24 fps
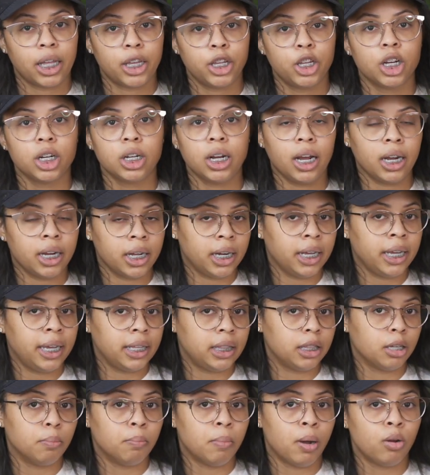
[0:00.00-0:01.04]
Like, you're not going to
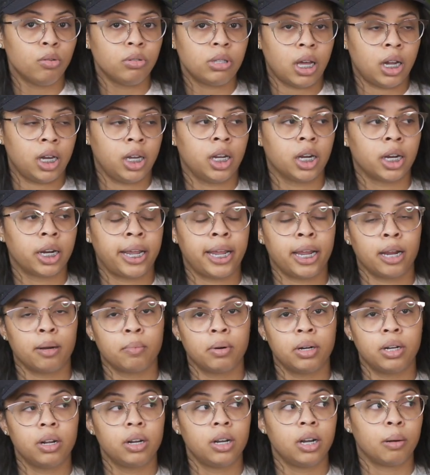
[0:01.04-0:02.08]
get the most out of your camera,